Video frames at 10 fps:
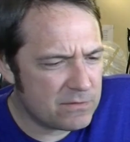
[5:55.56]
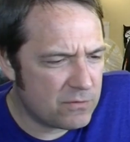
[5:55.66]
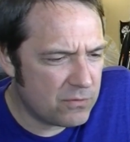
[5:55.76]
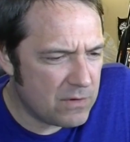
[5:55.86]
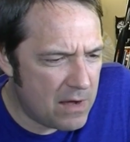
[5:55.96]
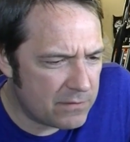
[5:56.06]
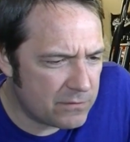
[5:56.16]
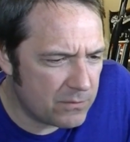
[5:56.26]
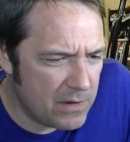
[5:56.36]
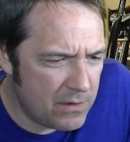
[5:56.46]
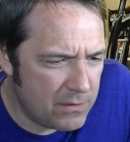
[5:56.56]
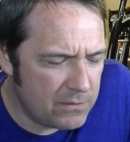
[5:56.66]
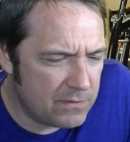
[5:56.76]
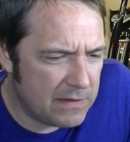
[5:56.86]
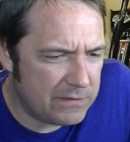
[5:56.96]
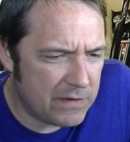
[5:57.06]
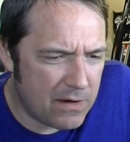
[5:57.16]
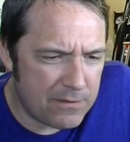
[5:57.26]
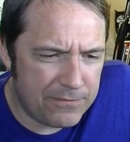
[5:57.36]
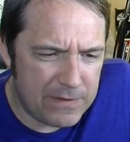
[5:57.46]
Crossroads
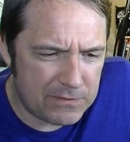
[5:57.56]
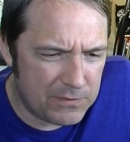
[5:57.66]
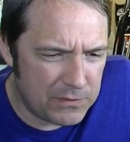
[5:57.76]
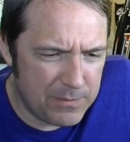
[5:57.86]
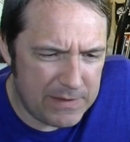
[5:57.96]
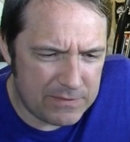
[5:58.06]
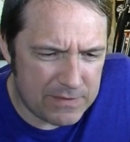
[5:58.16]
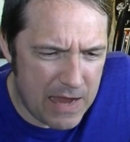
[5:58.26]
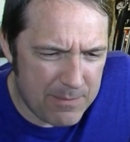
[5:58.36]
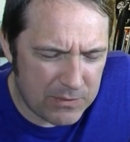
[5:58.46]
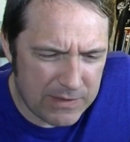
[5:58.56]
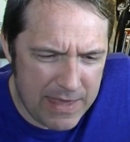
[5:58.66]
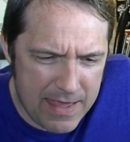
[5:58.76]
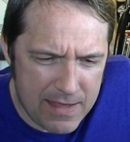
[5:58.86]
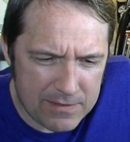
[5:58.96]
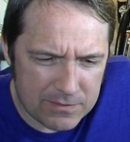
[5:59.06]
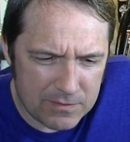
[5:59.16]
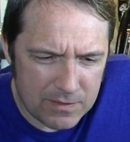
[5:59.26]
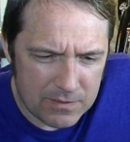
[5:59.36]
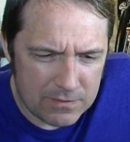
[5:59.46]
Guitar Festival to be
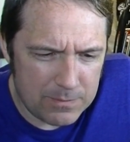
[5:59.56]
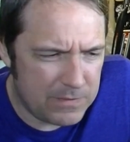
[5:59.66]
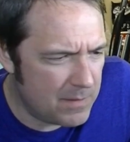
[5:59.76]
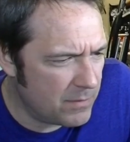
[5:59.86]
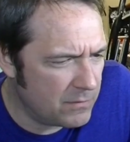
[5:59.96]
simulcast September